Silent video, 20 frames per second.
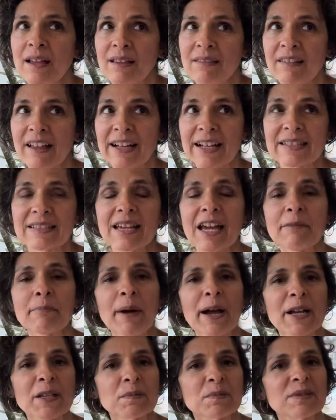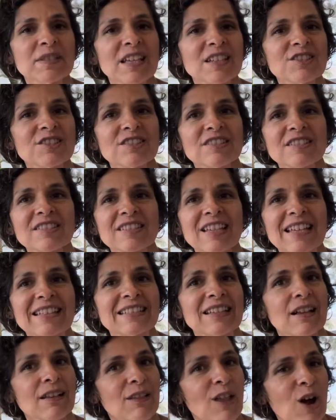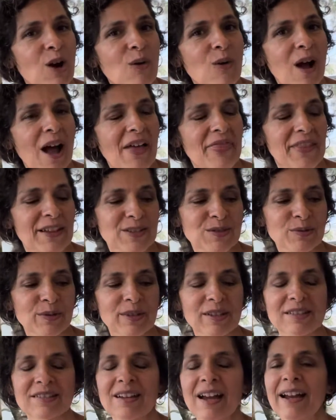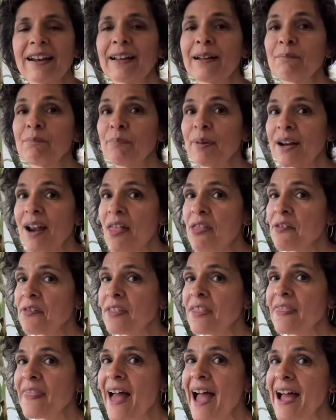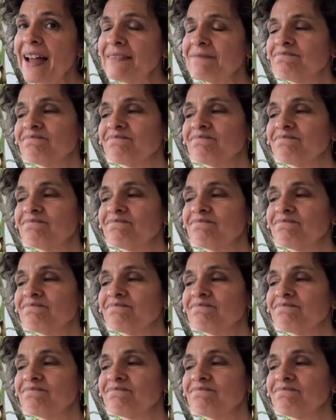Like I said, my husband says she says hello, and that's really exciting. But other than that,